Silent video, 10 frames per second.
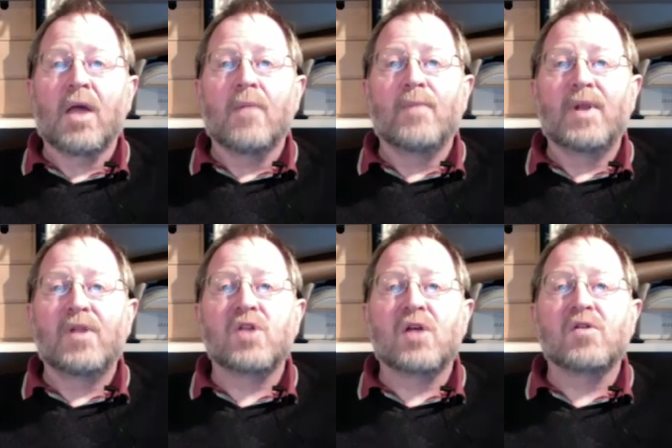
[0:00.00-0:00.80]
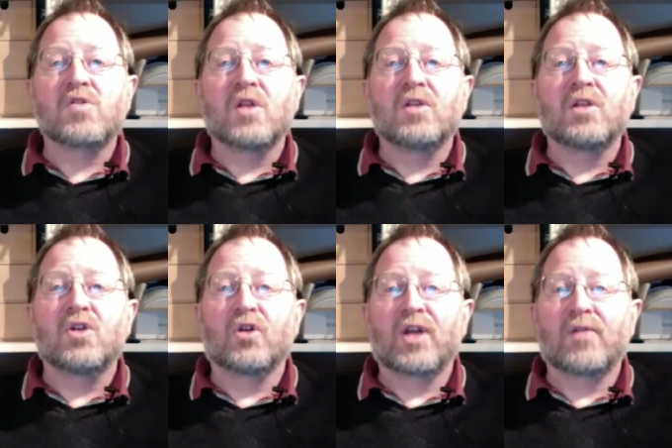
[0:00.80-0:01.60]
Belisarius did
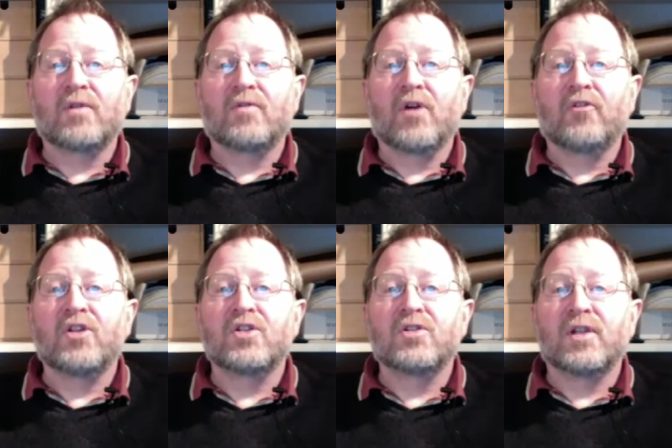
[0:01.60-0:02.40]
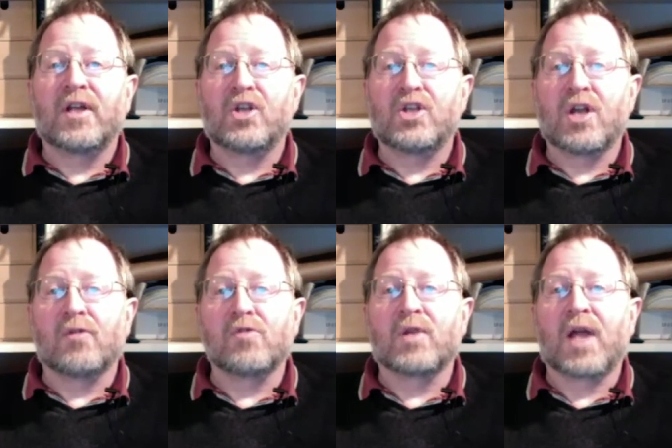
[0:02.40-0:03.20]
not have the advantage that later
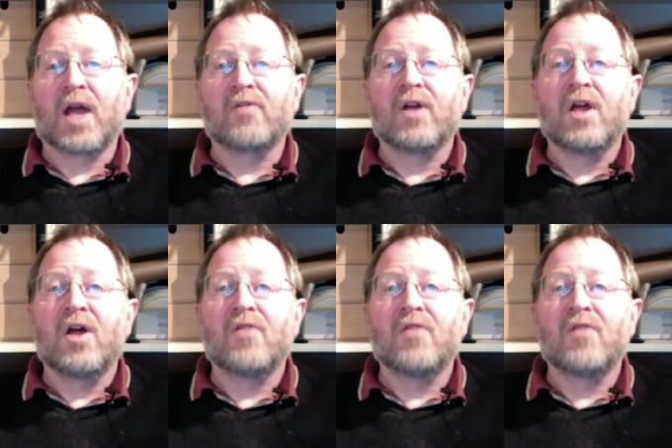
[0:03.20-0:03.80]
generals would have of